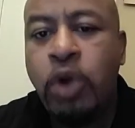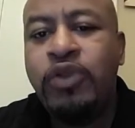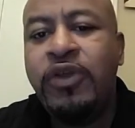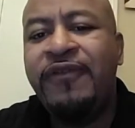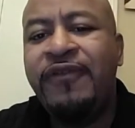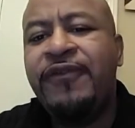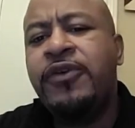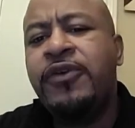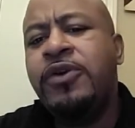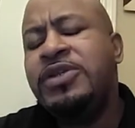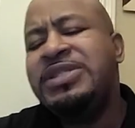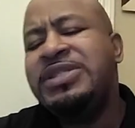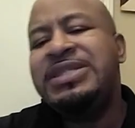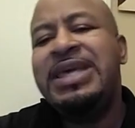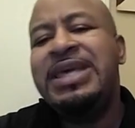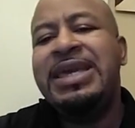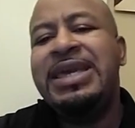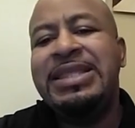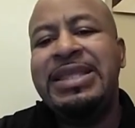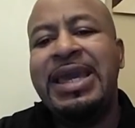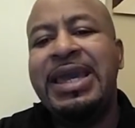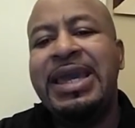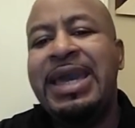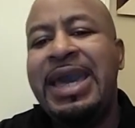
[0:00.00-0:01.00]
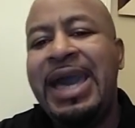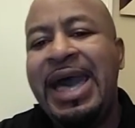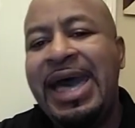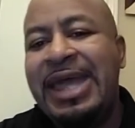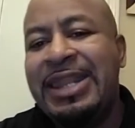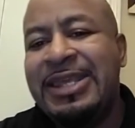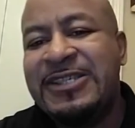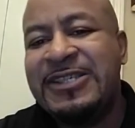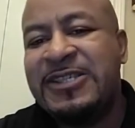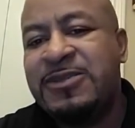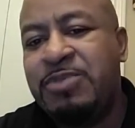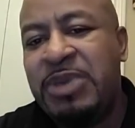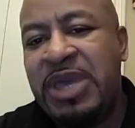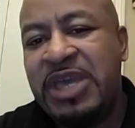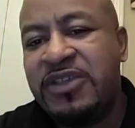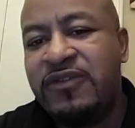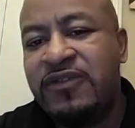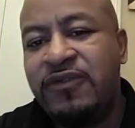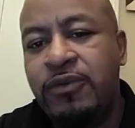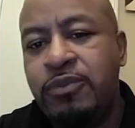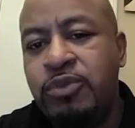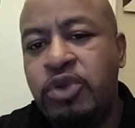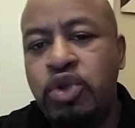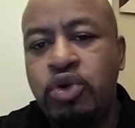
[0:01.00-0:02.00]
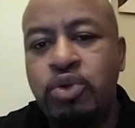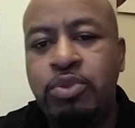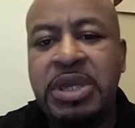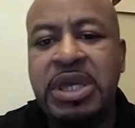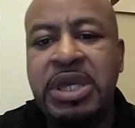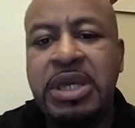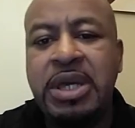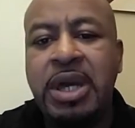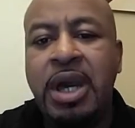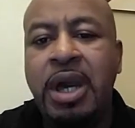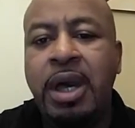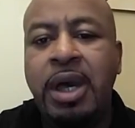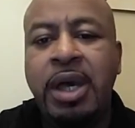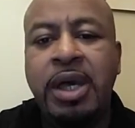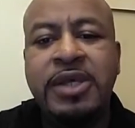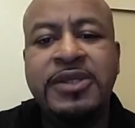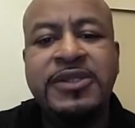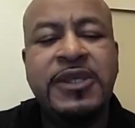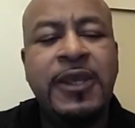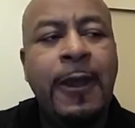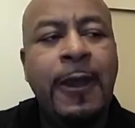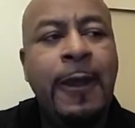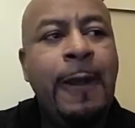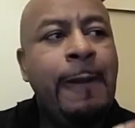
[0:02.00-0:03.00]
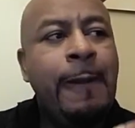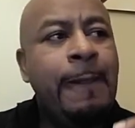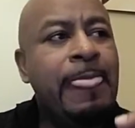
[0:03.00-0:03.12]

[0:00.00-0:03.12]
The first thing that God expects from you because